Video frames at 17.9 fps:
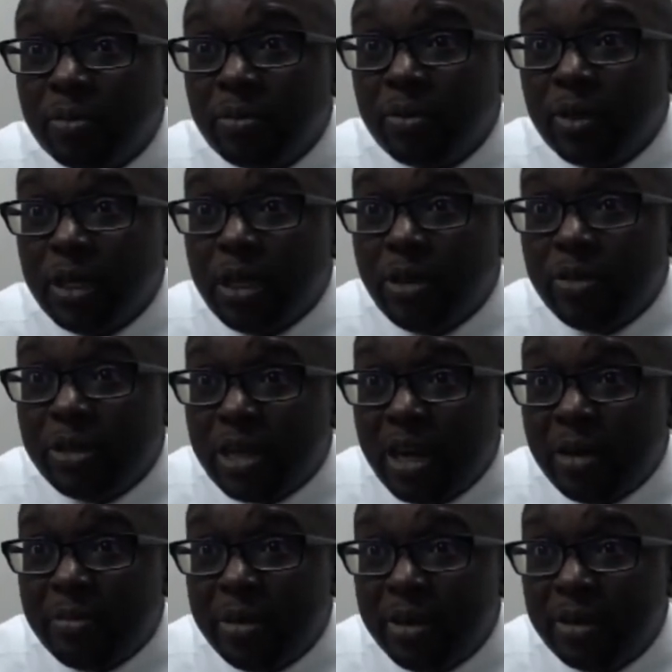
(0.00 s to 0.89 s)
He get
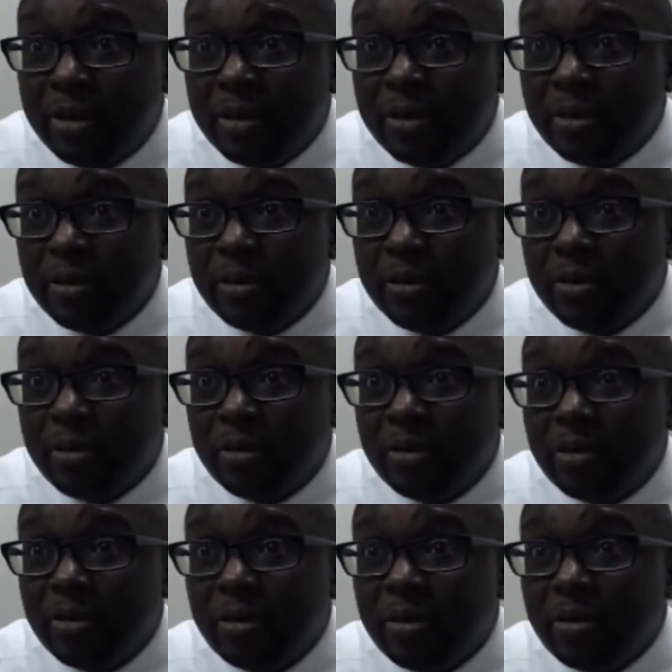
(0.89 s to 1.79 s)
retirement?
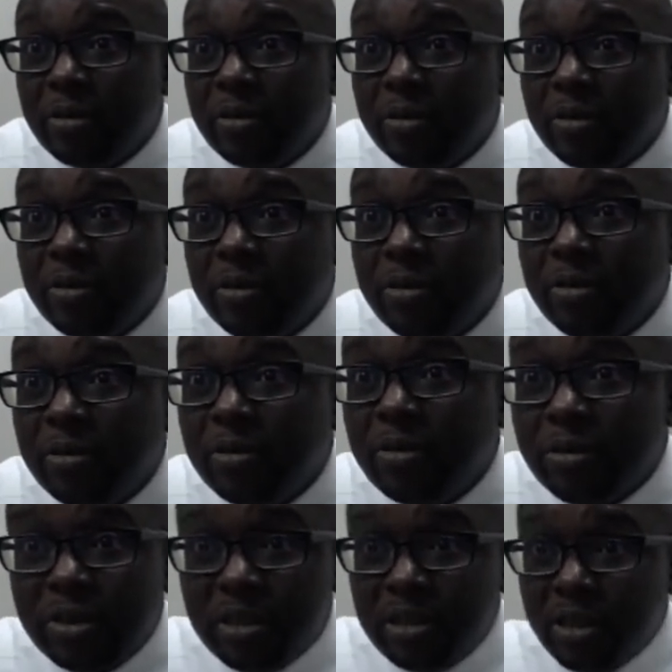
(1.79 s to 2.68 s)

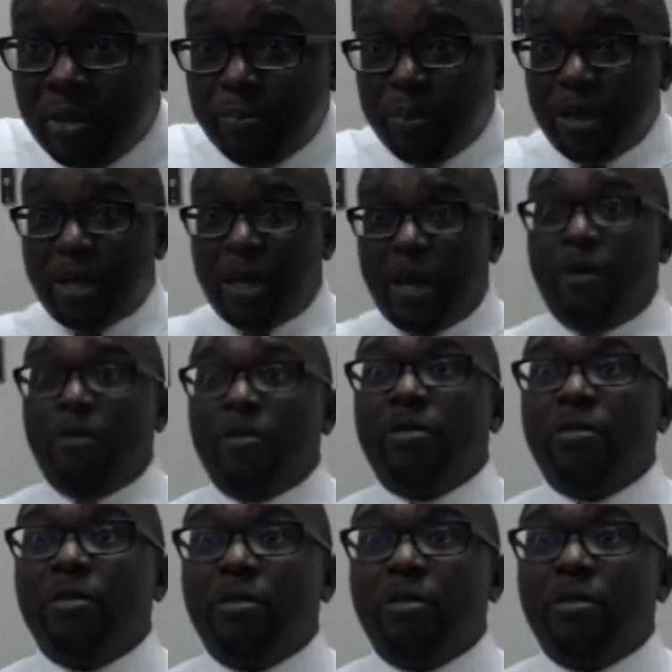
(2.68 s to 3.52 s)
Does he get paid out?